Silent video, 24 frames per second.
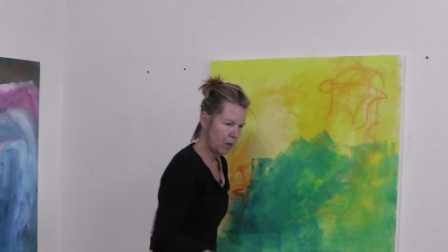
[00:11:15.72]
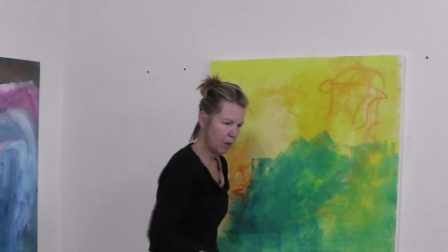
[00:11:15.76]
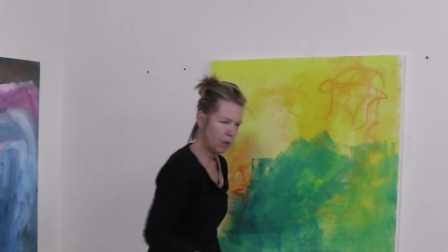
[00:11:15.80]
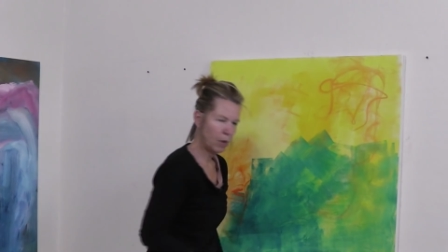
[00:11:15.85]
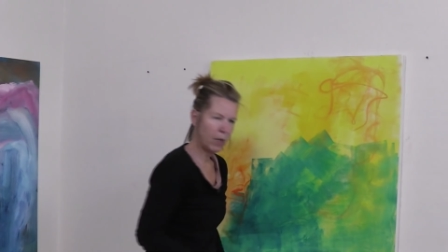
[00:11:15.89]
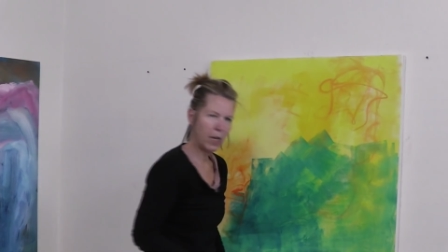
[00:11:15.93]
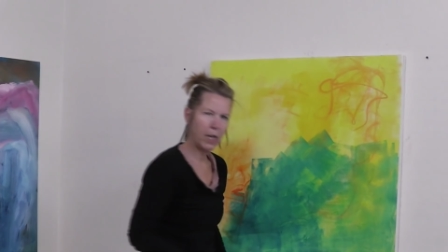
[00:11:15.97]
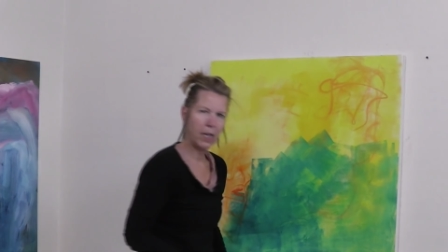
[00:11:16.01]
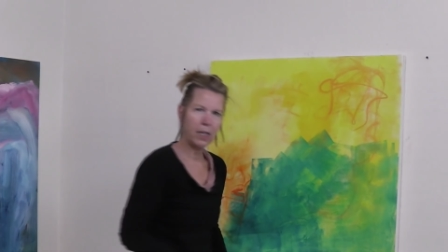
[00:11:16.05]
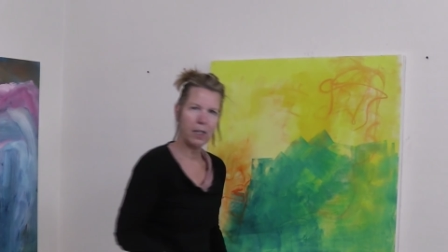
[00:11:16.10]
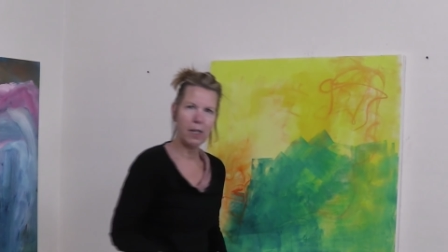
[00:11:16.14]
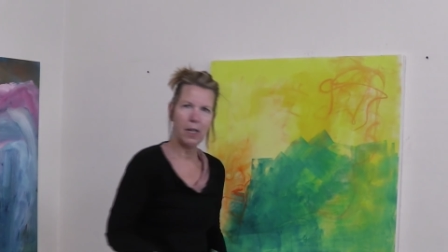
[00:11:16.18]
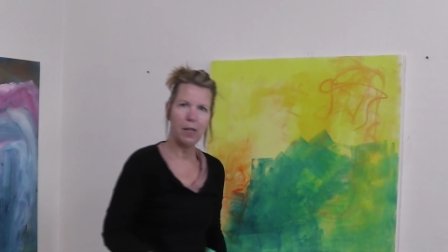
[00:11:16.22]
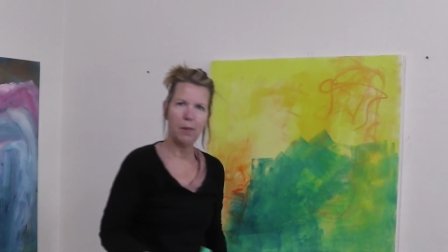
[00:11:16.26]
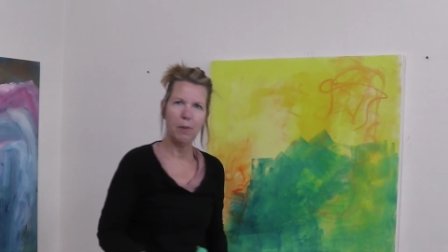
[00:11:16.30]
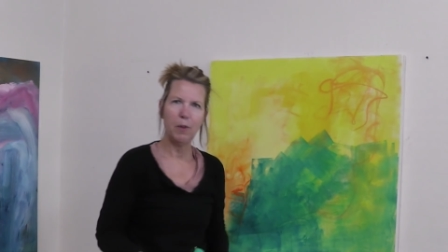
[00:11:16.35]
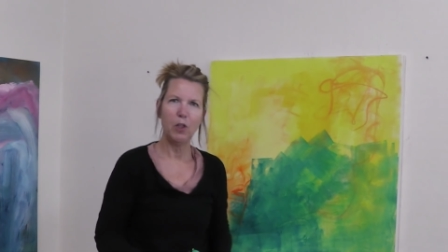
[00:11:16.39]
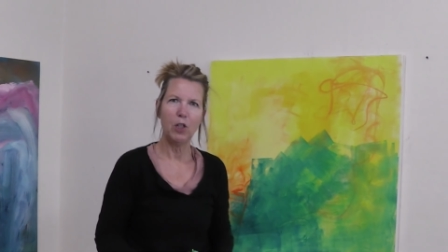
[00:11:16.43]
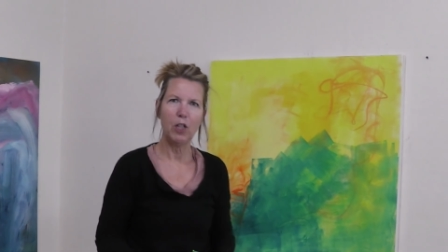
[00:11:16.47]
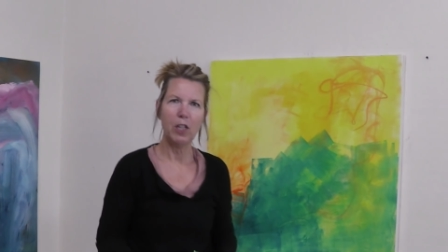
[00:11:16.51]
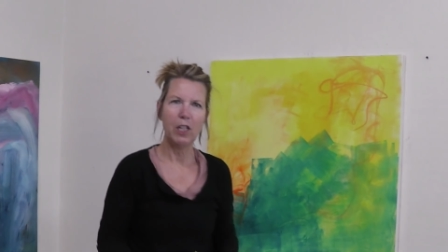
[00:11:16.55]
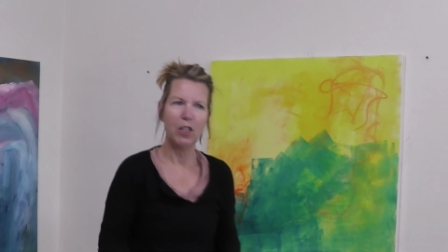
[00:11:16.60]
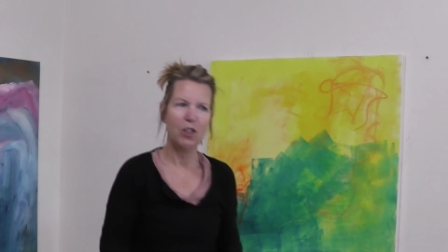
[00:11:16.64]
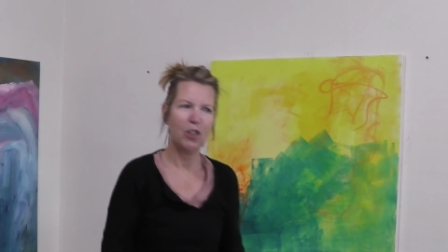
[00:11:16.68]
Okay, time
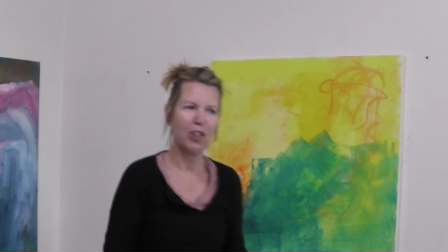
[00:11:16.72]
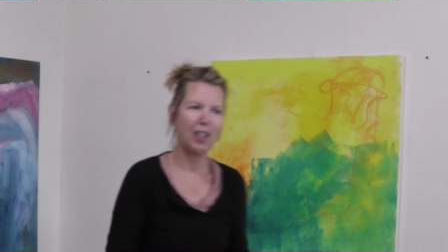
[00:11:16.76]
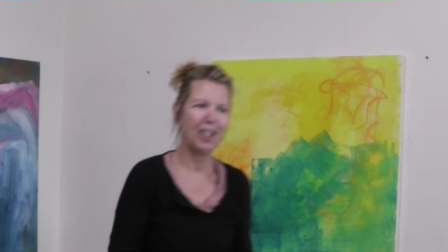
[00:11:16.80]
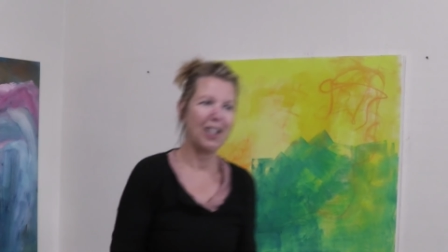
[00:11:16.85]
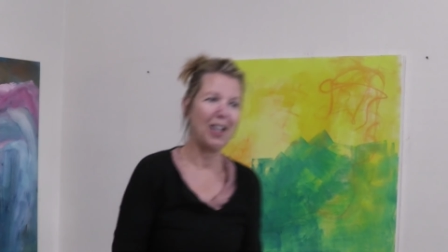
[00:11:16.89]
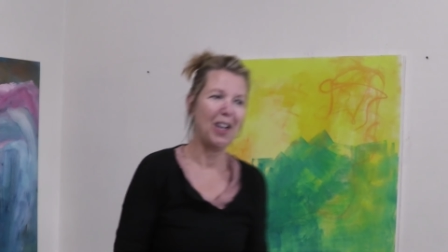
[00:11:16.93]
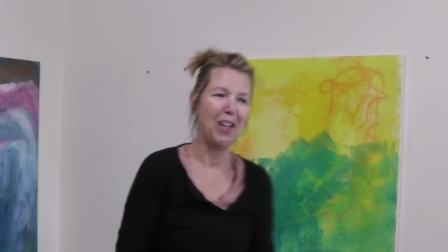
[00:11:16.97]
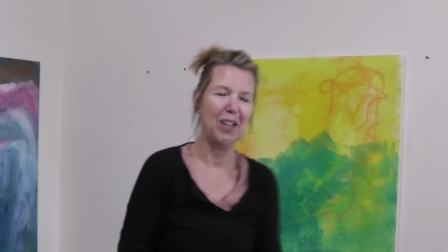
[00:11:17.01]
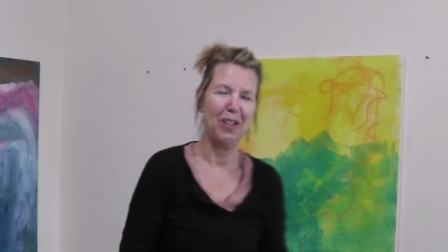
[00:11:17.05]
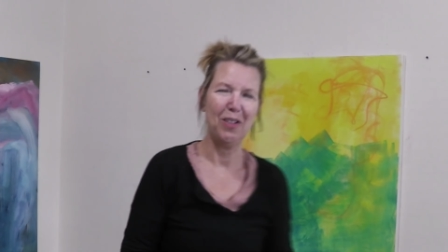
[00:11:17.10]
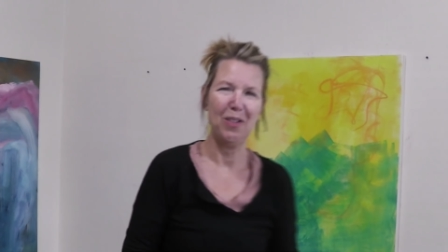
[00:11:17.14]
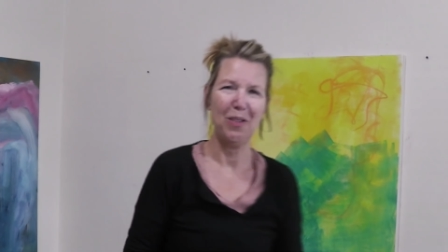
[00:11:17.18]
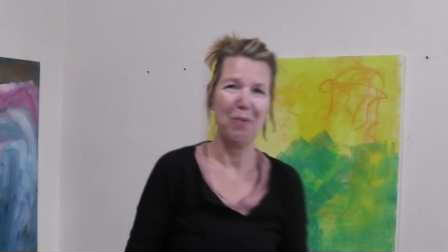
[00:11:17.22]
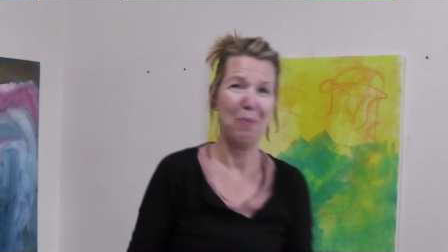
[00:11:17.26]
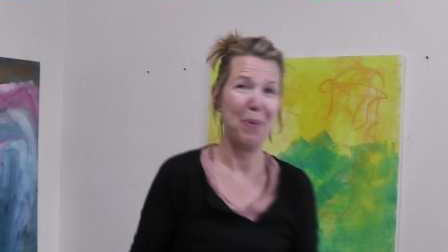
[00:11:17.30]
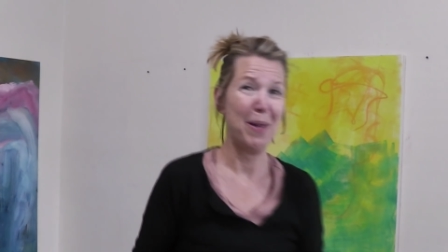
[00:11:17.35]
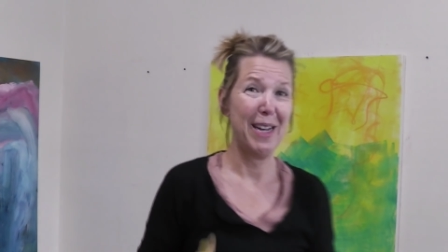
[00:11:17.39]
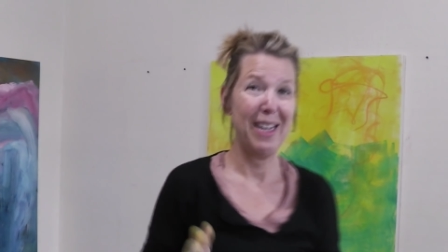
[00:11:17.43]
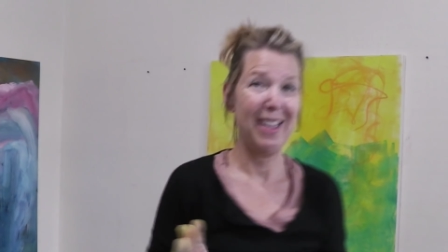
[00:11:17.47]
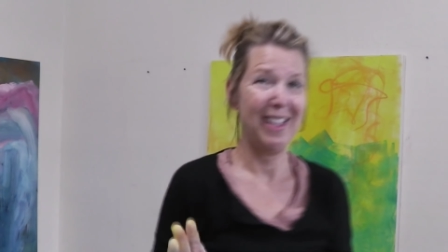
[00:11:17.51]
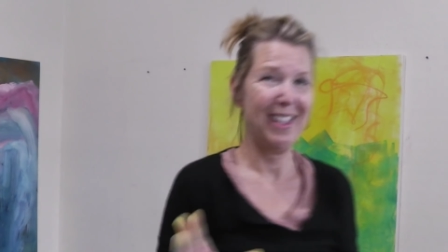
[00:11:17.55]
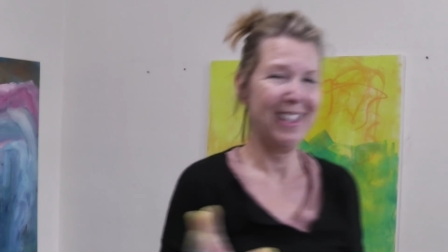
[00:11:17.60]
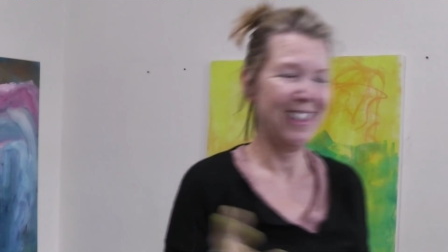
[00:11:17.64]
to change the color of the paint.